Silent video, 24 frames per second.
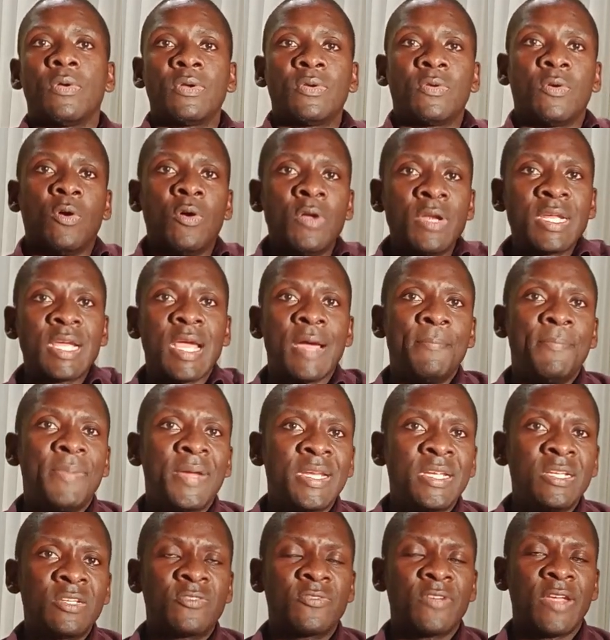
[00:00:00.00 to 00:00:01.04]
uh,
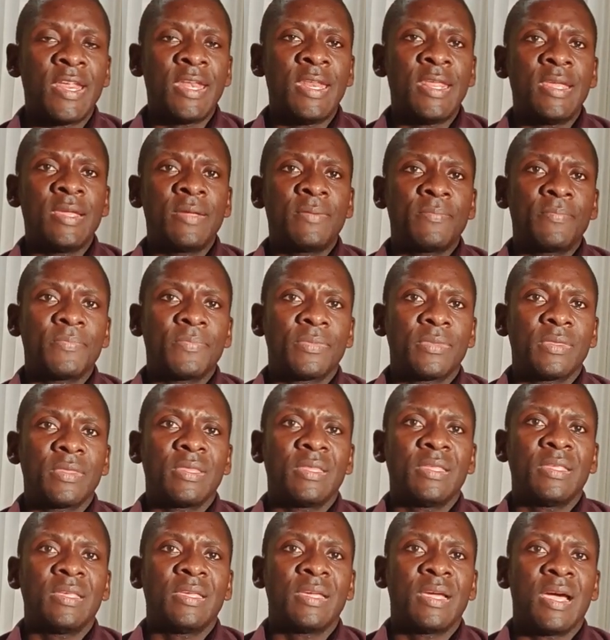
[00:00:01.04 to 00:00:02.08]
on-company training,
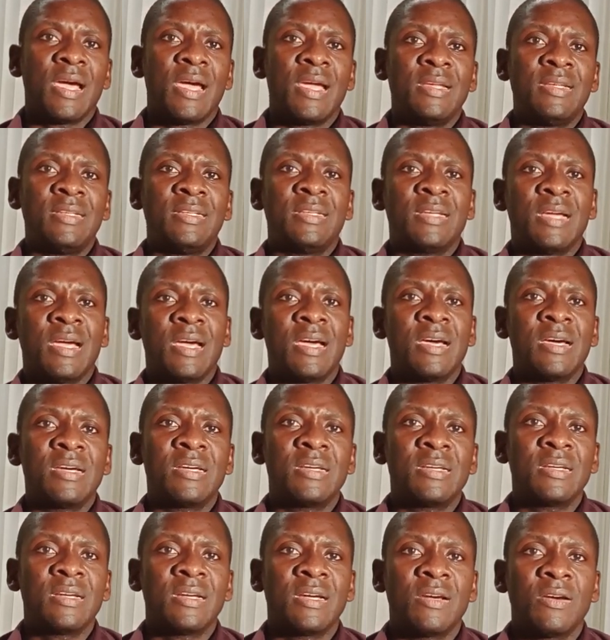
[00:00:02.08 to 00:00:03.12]
uh, in,
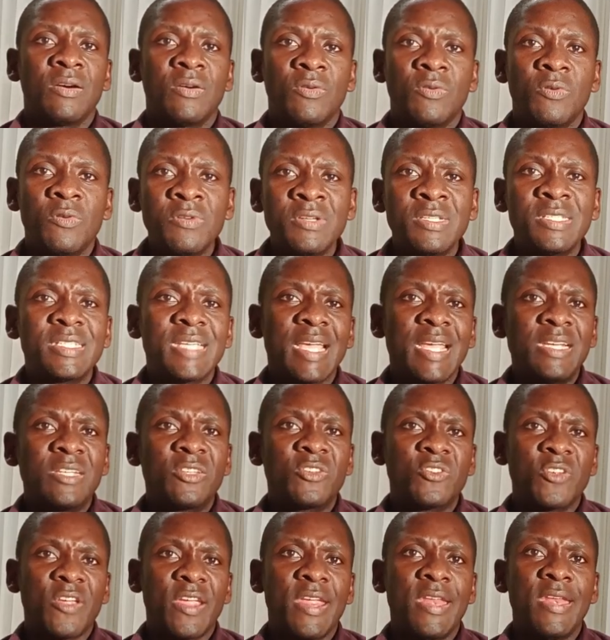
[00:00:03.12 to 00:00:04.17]
uh,
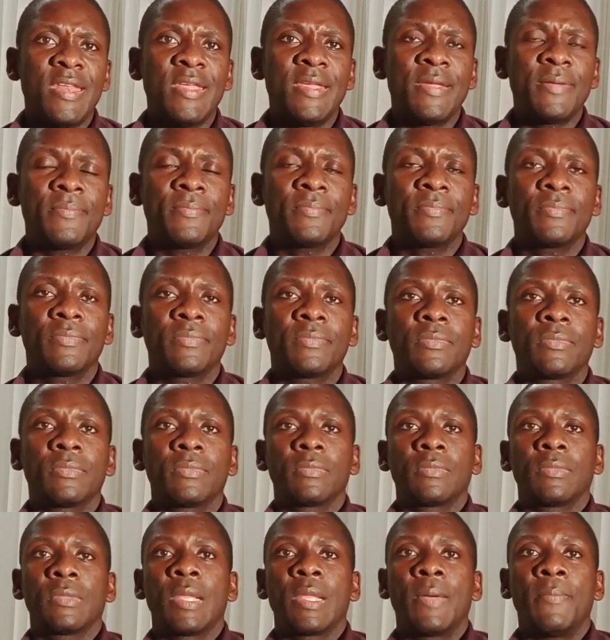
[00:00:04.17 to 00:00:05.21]
on-site training,
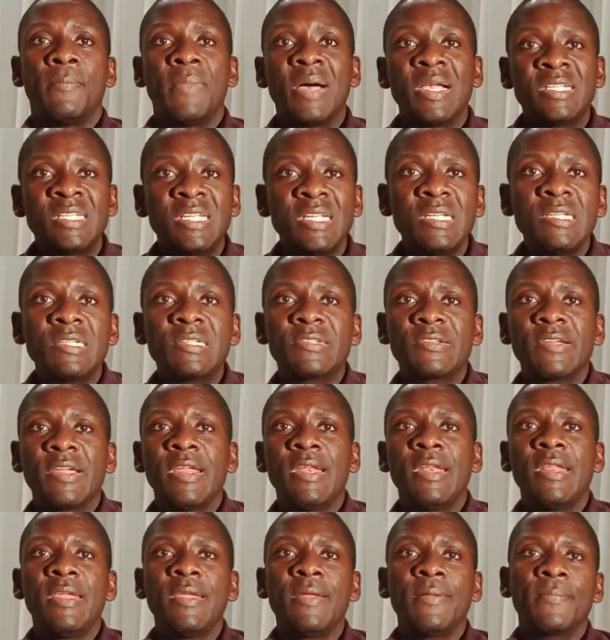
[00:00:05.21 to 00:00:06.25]
machine
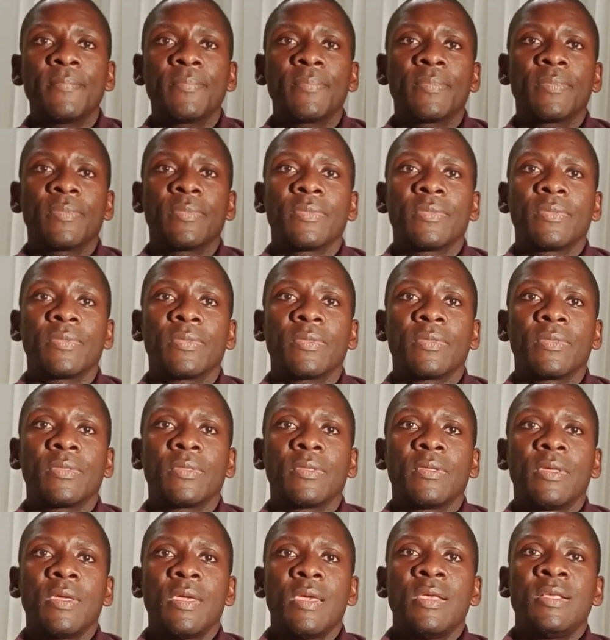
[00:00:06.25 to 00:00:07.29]
training.
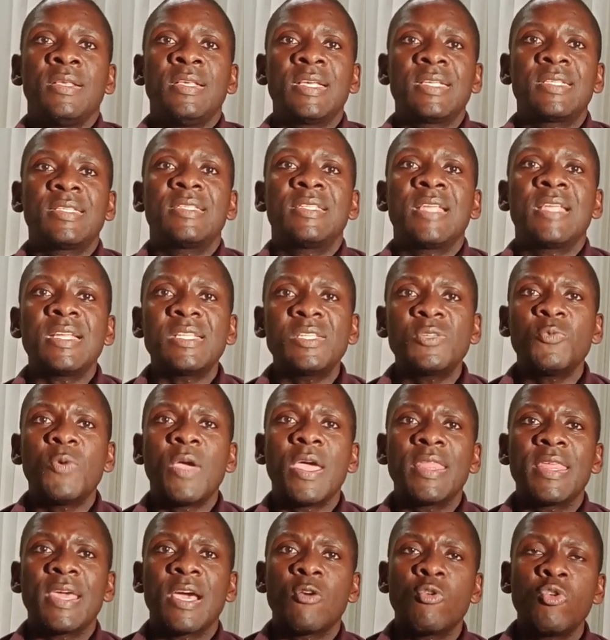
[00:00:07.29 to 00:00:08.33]
Yes, that's
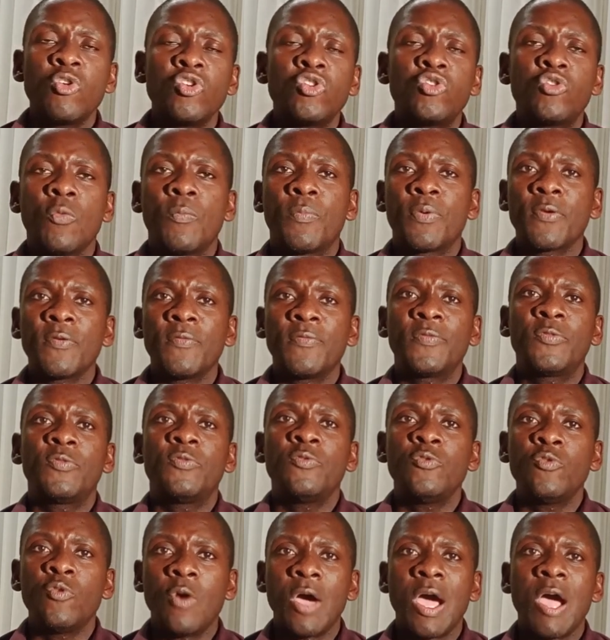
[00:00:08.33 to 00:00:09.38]
where they're going to
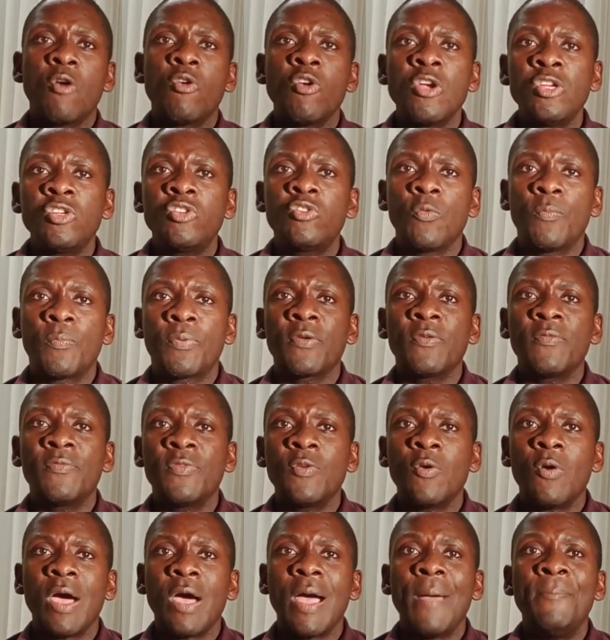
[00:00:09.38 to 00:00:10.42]
prove you are going to
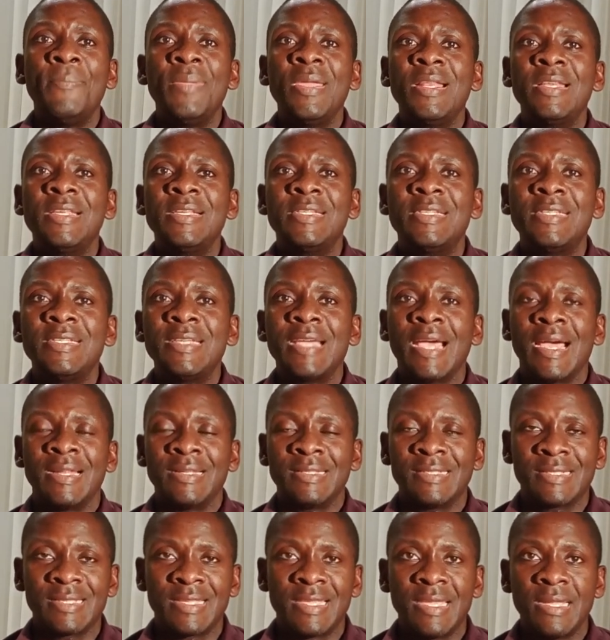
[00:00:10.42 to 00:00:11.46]
prove your ability
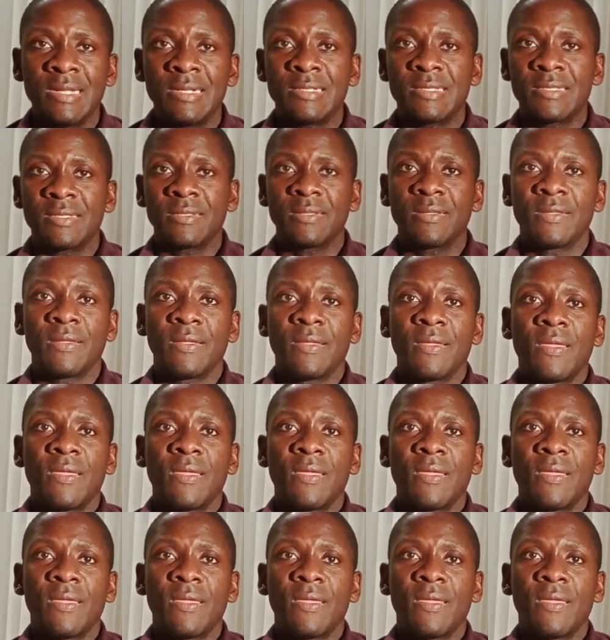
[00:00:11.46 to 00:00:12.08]
and skills